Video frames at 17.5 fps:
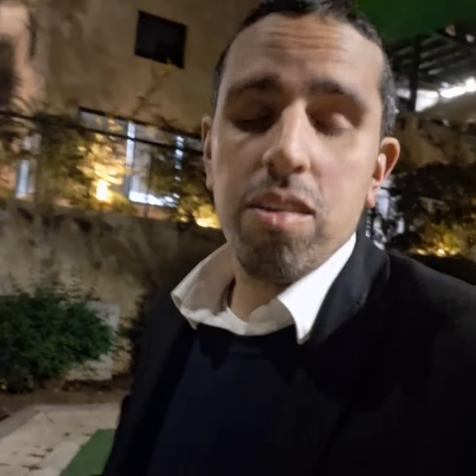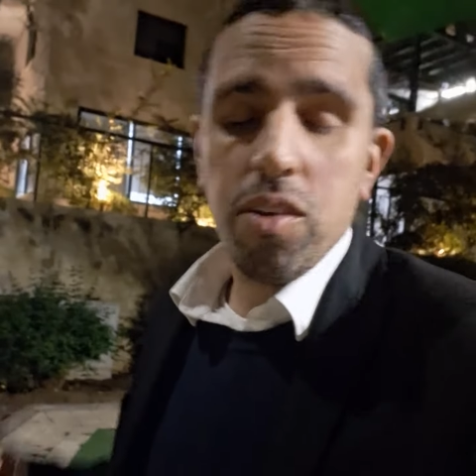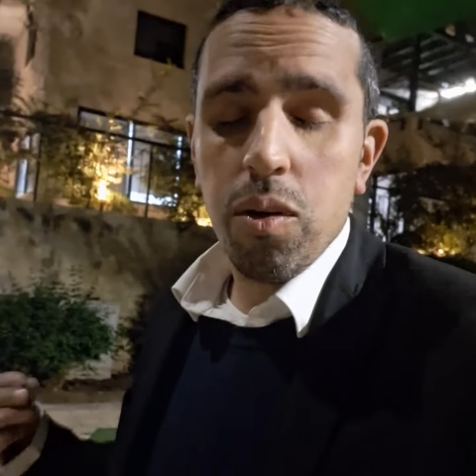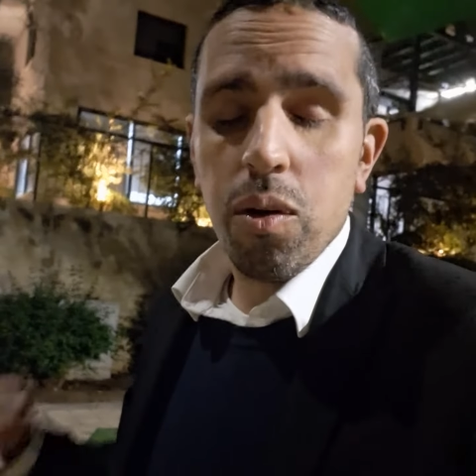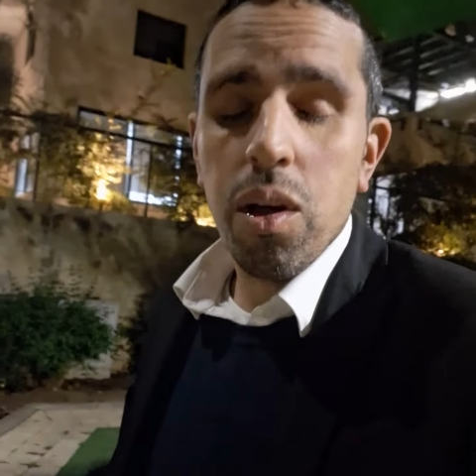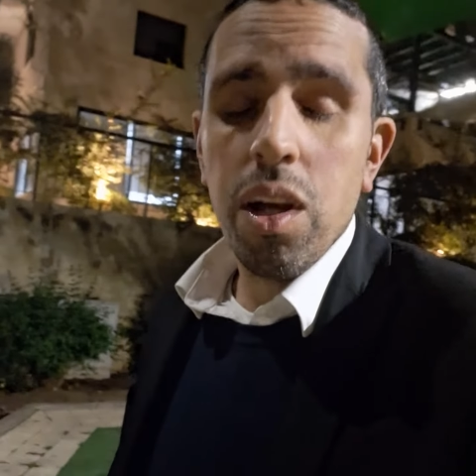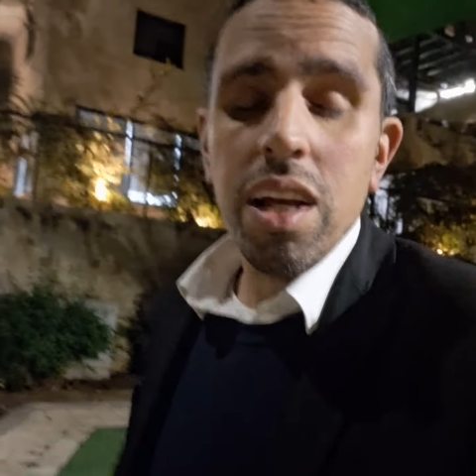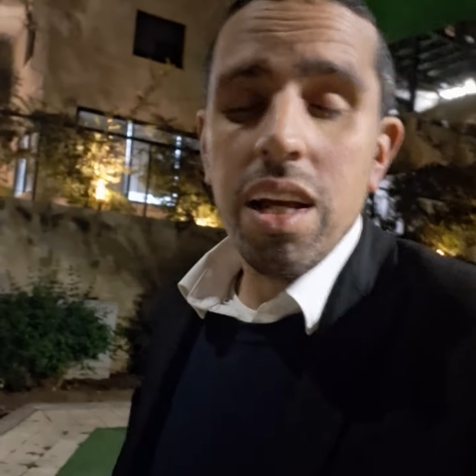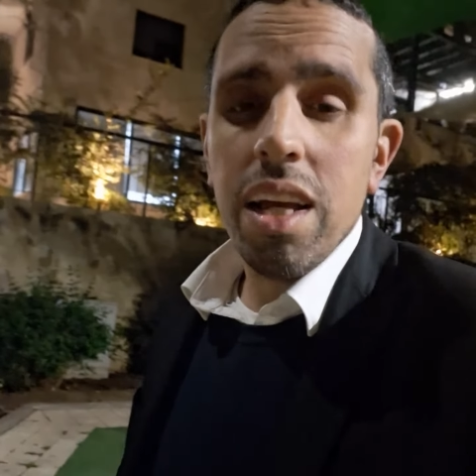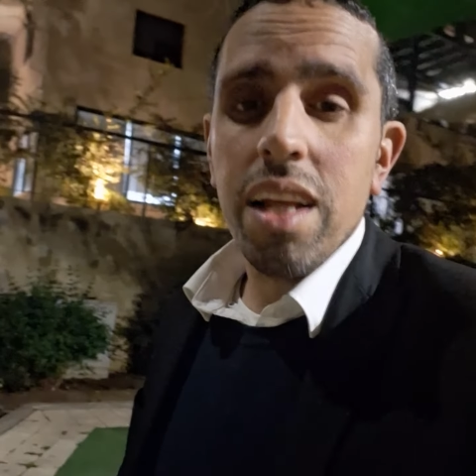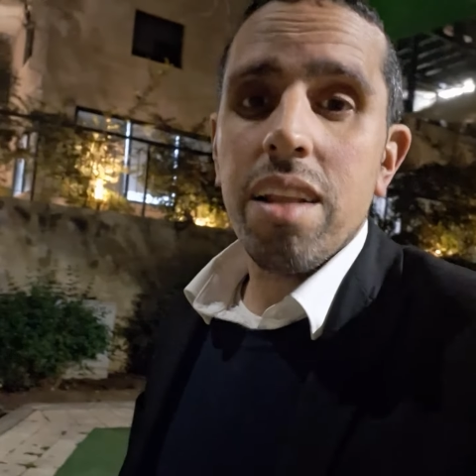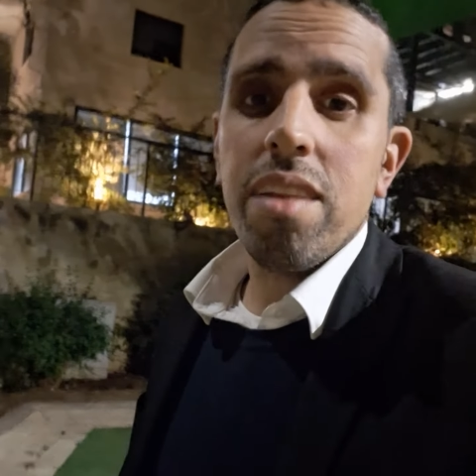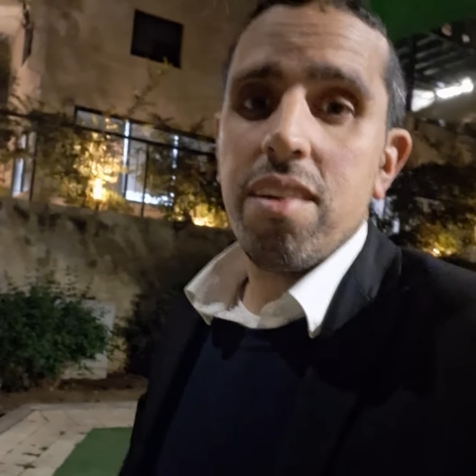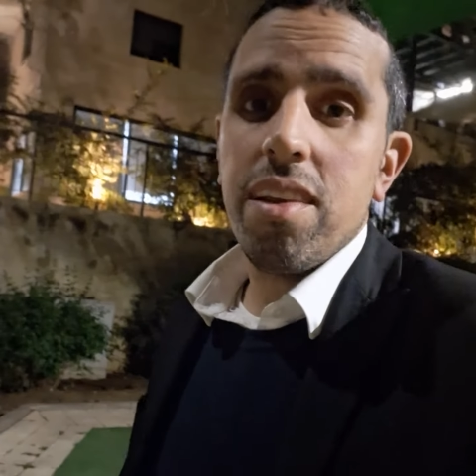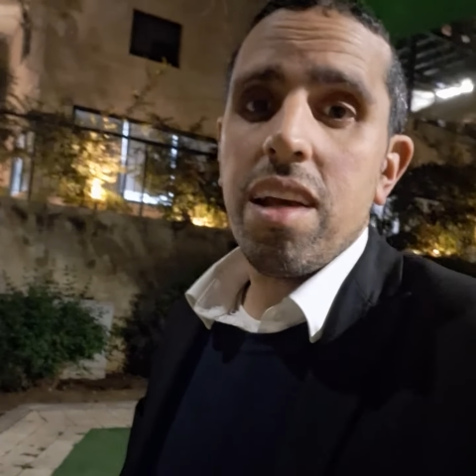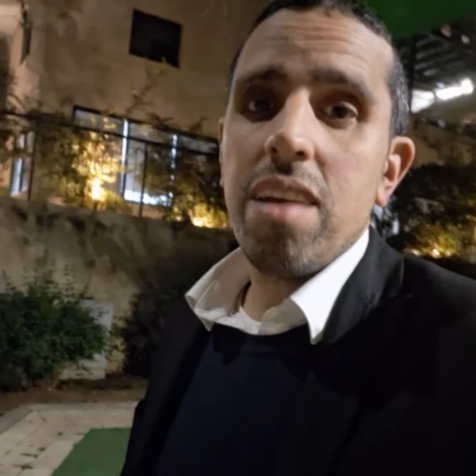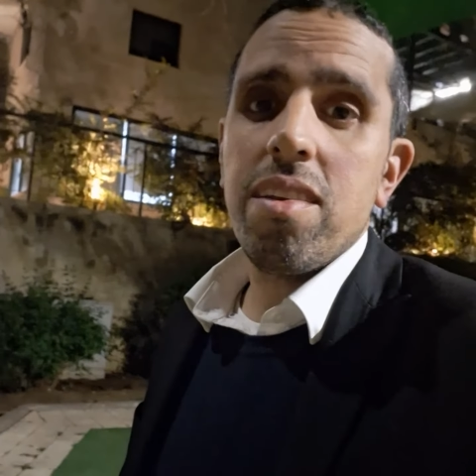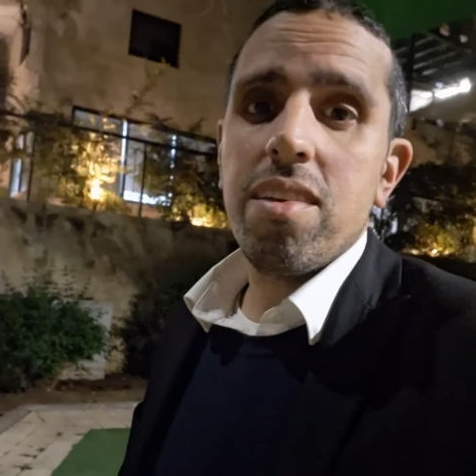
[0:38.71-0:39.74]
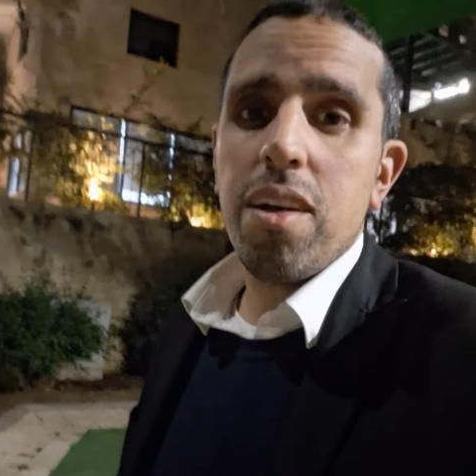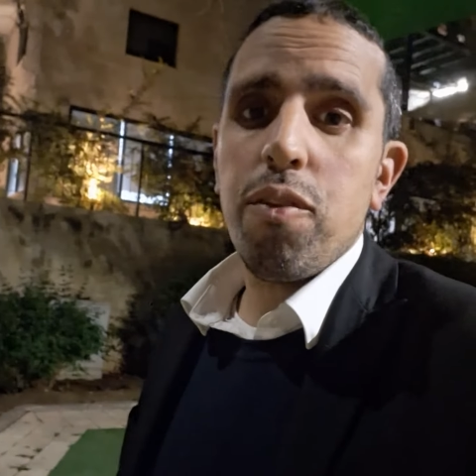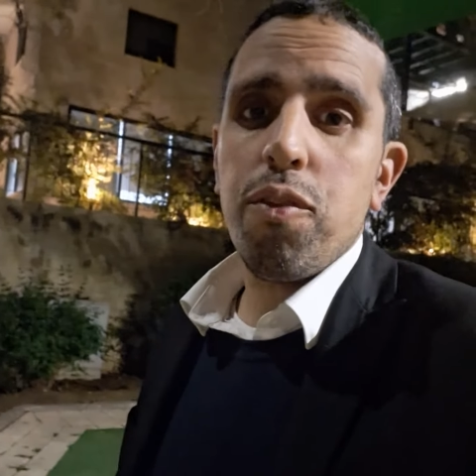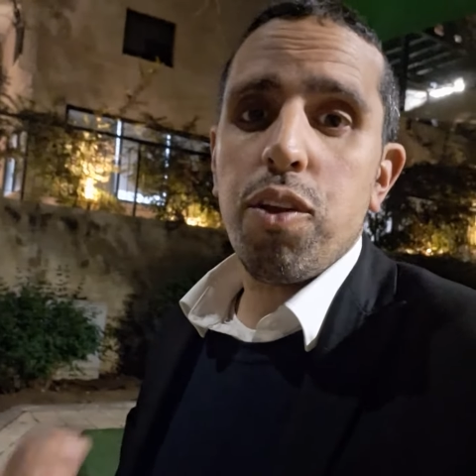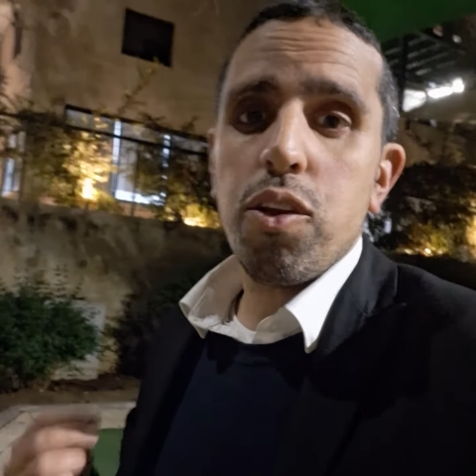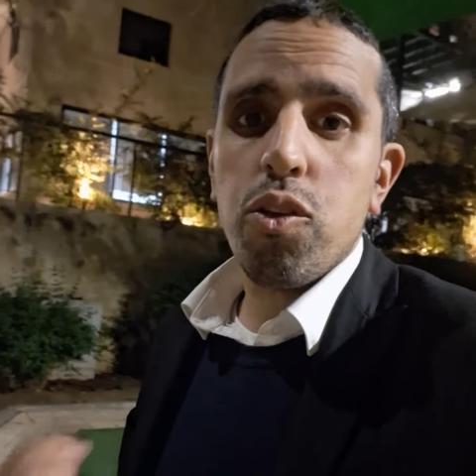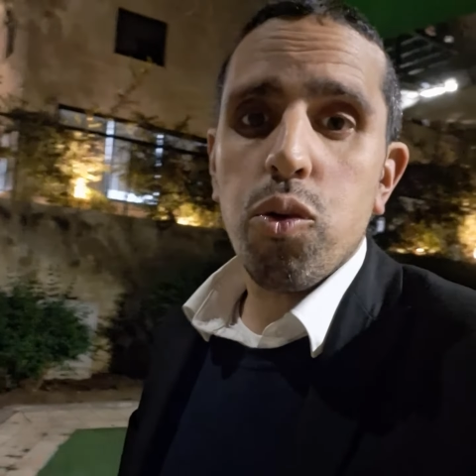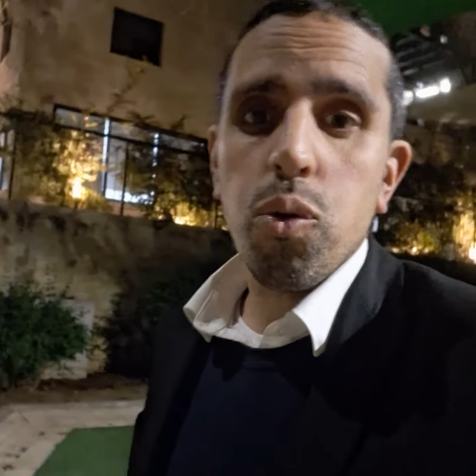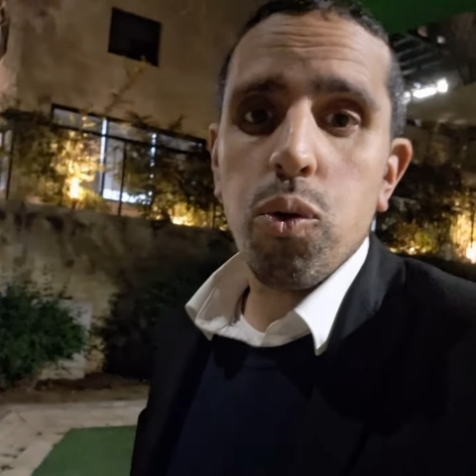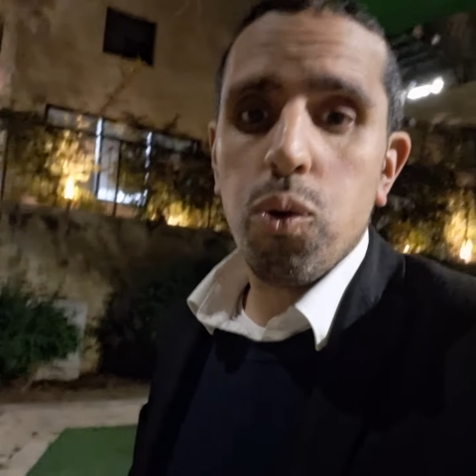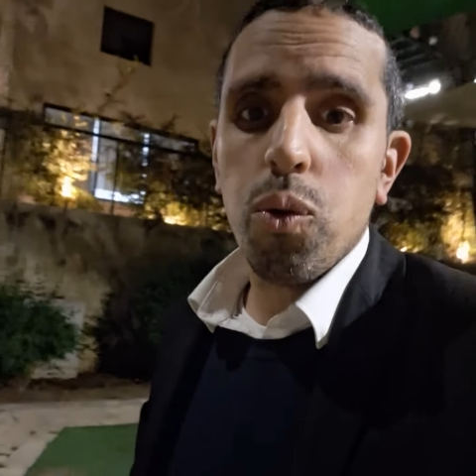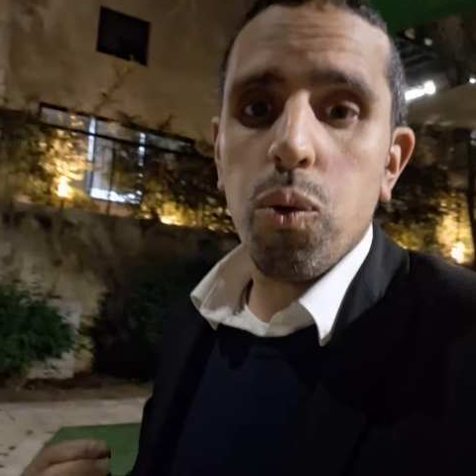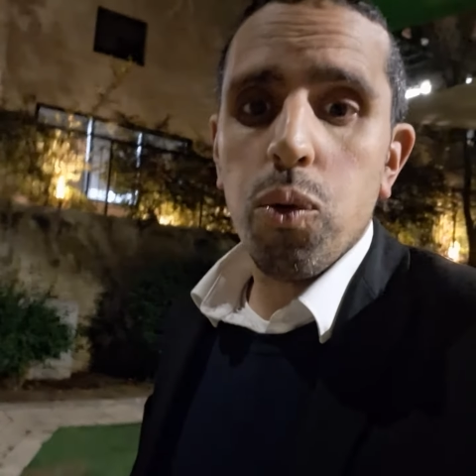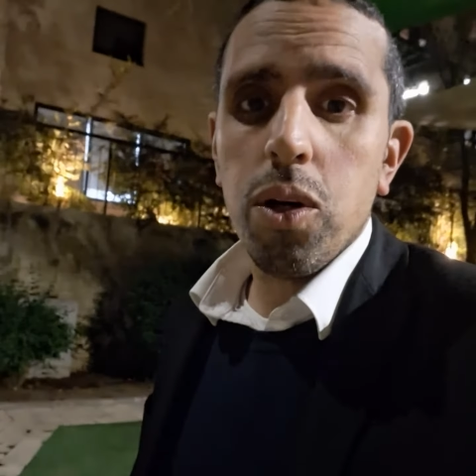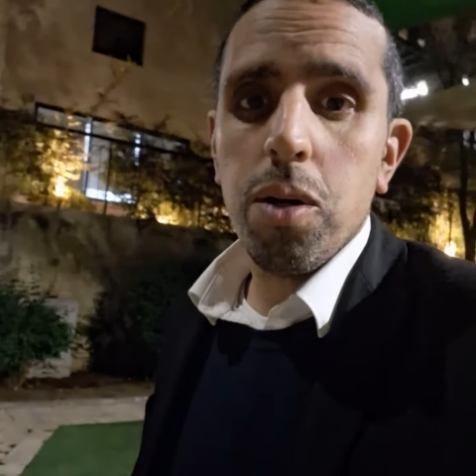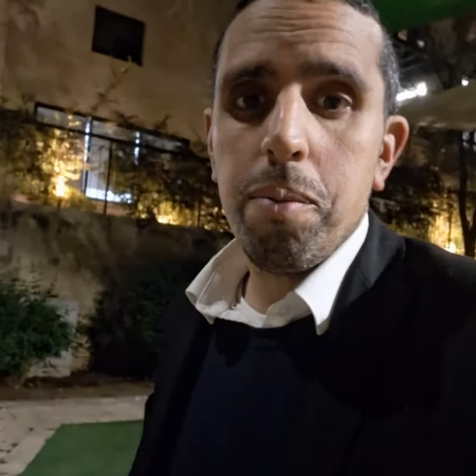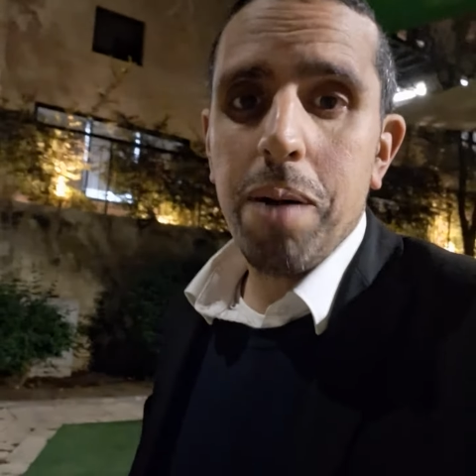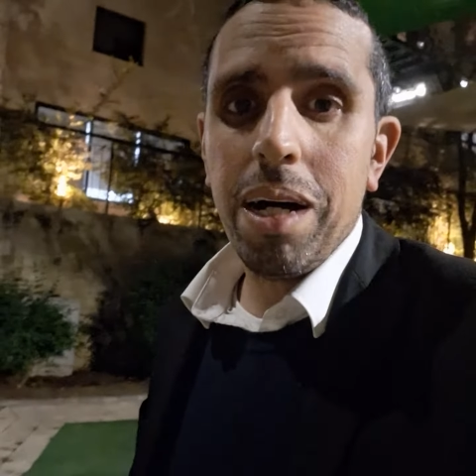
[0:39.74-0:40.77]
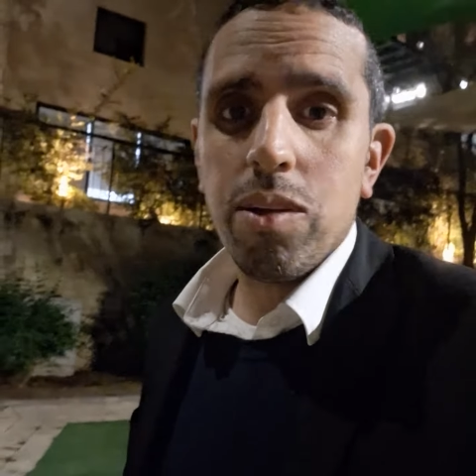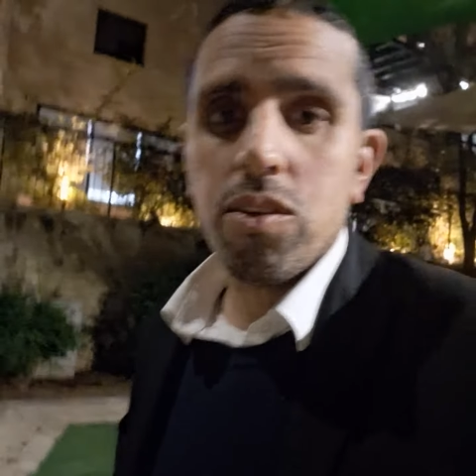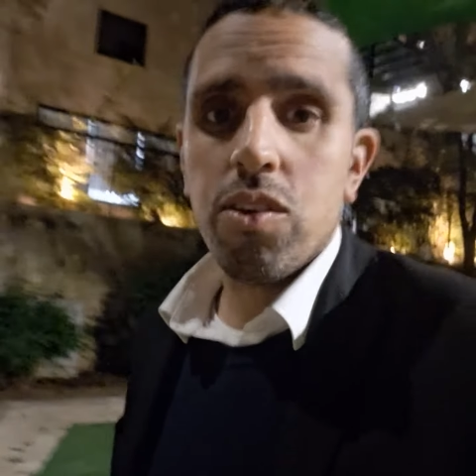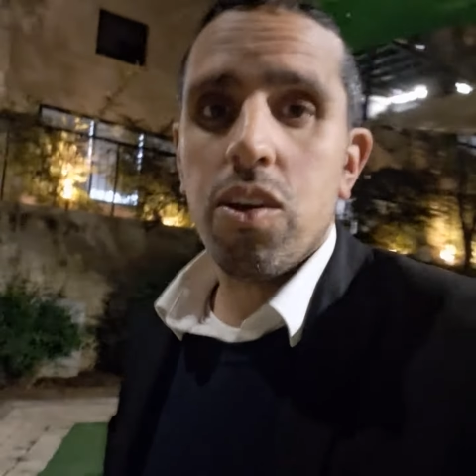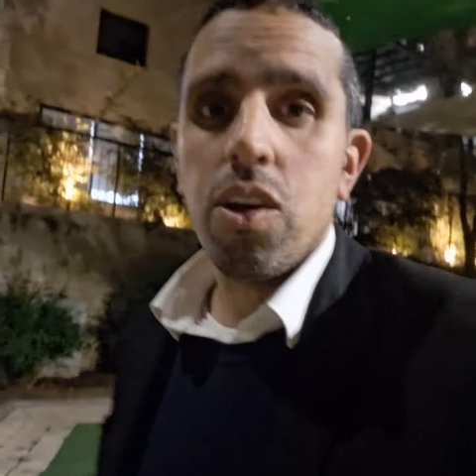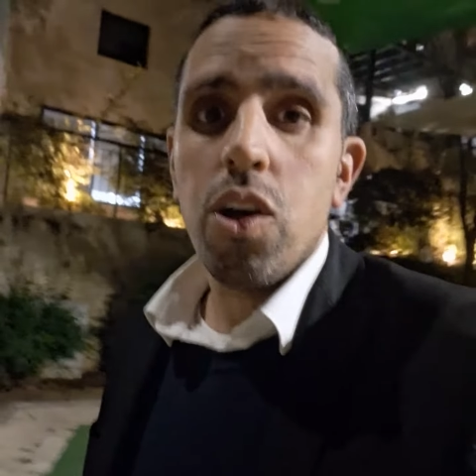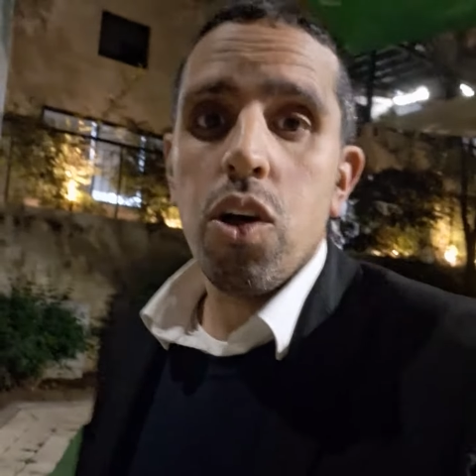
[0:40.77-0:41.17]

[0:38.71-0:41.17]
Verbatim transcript: So in today's stuff, they talk all about